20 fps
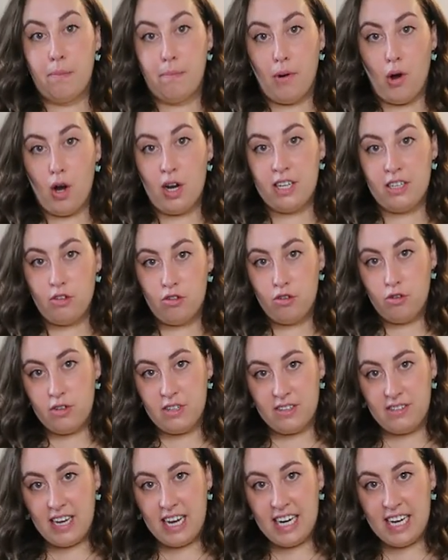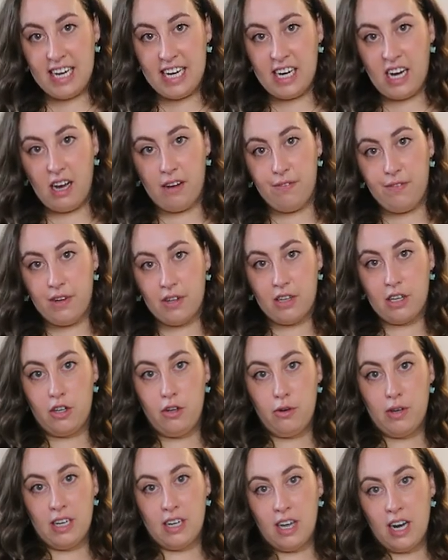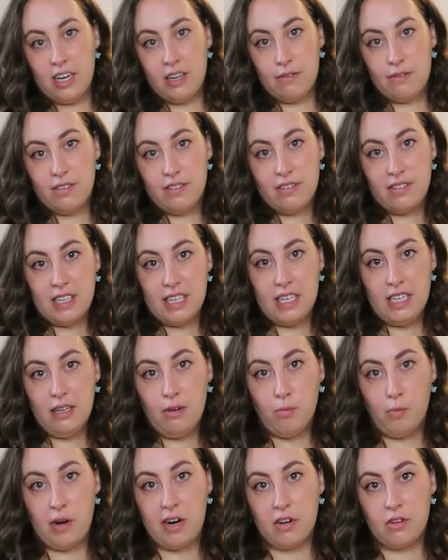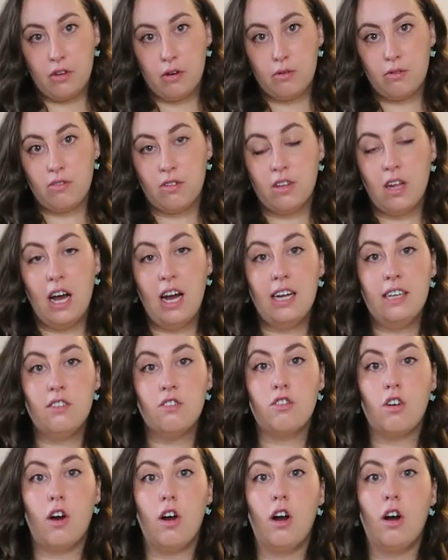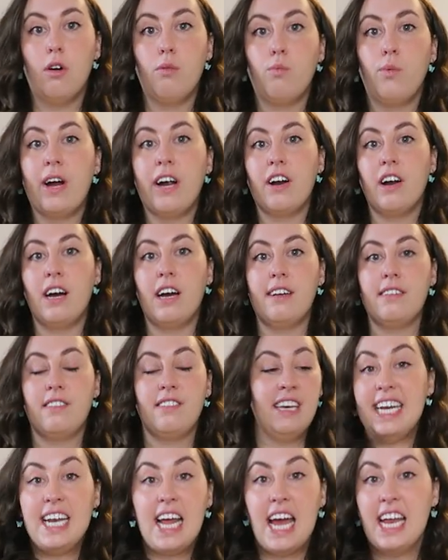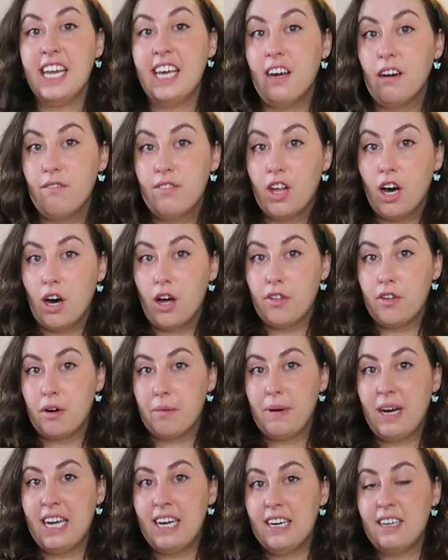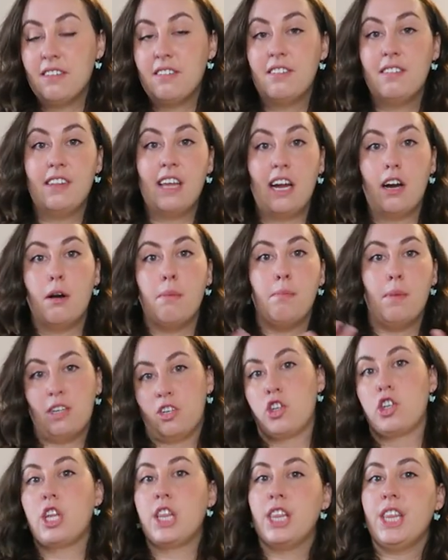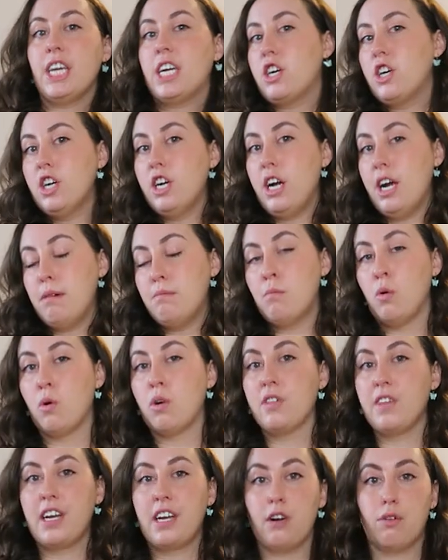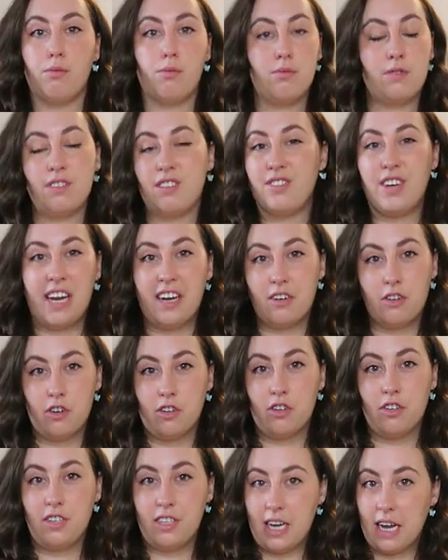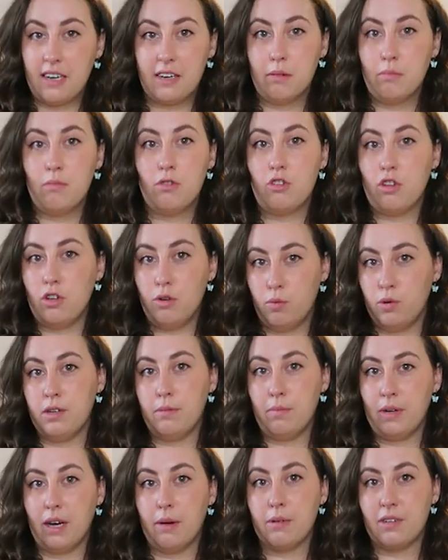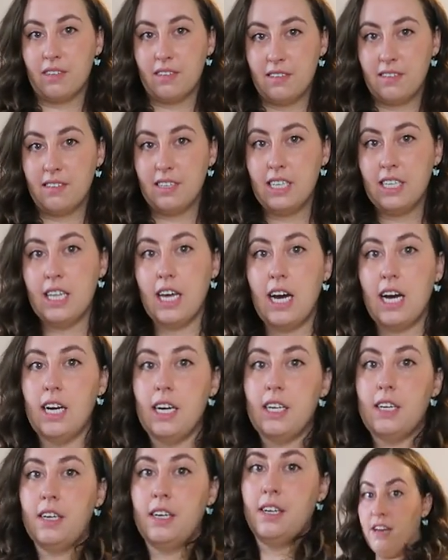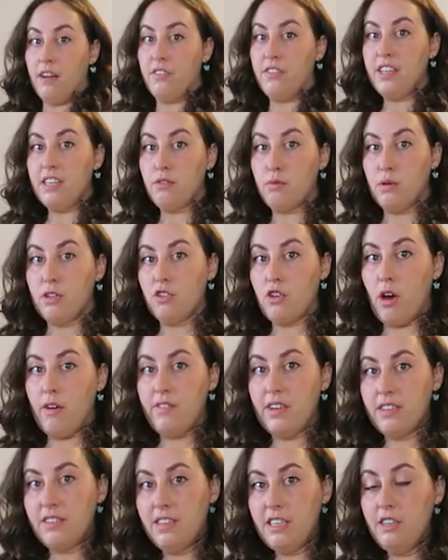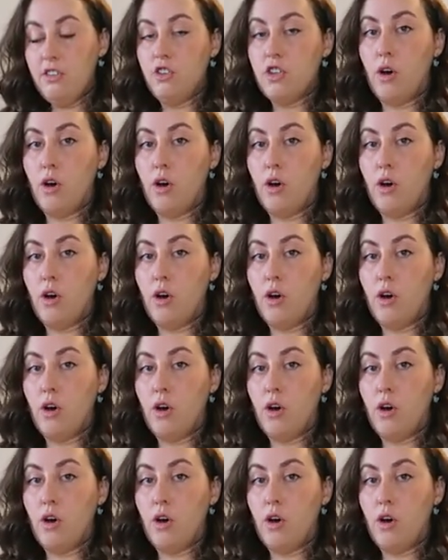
the bodysuit is hitting, I feel like you can kind of see where those lines are, whereas in any of the other pants, they are much thicker and more like a standard denim, so you wouldn't be able to see that. Now these ones obviously